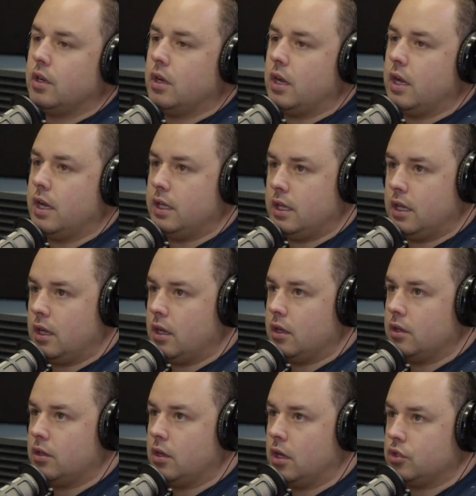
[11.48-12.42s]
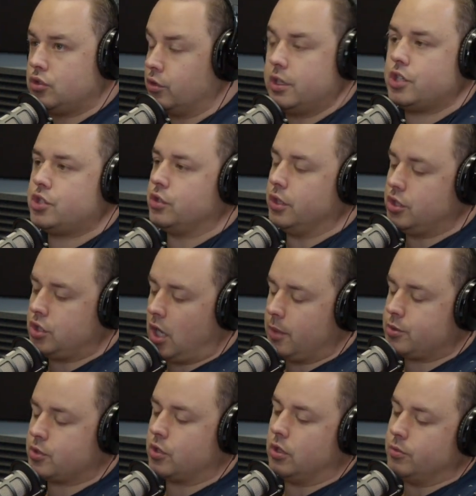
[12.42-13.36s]
In traditionally
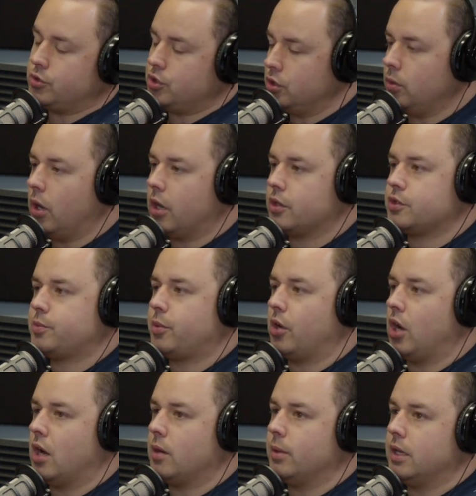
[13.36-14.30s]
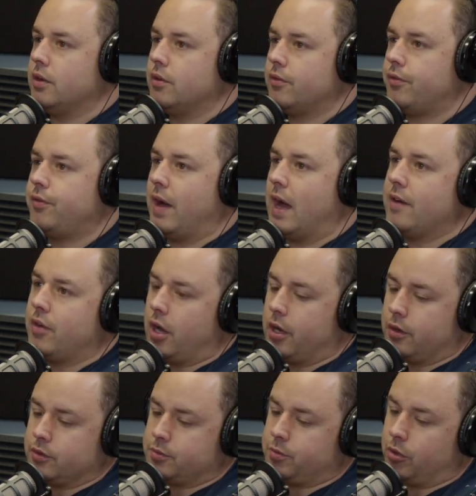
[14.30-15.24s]
Topps Chrome, 2 autos per hobby, 5
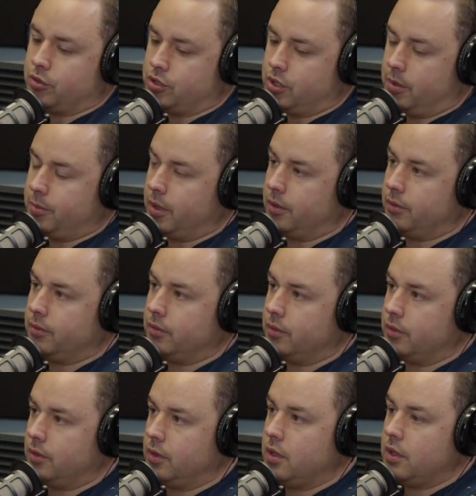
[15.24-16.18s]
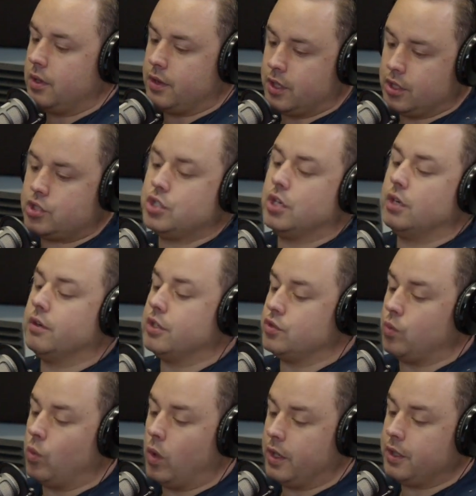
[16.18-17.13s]
autos per jumbo. This year
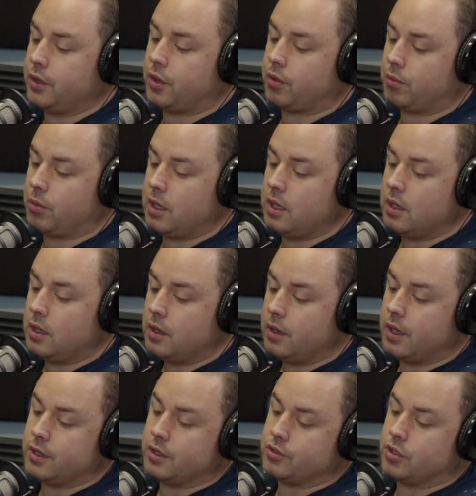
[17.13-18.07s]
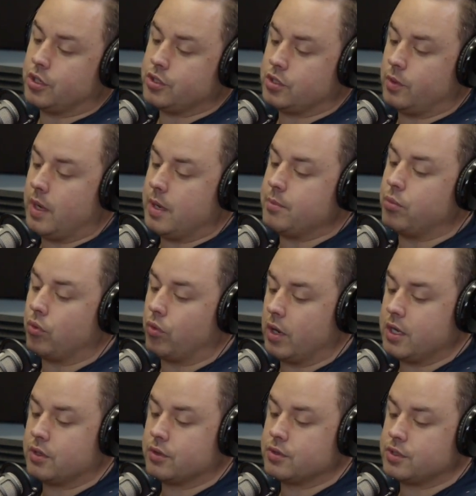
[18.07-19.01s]
it's 1 and 3, and there's also a
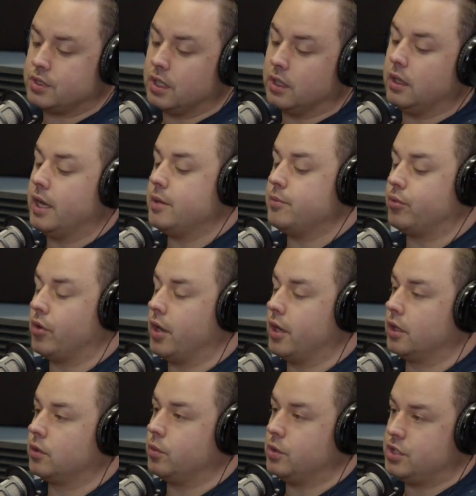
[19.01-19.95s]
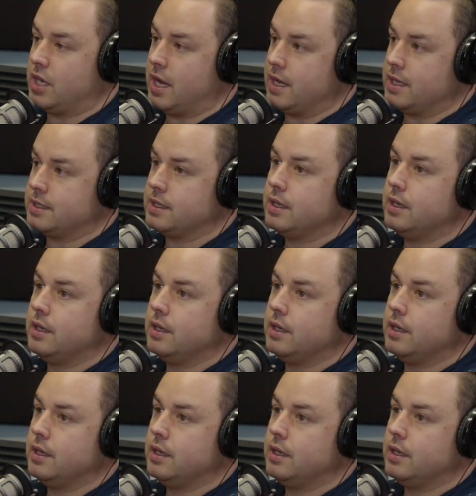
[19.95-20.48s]
Breaker's Delight product which has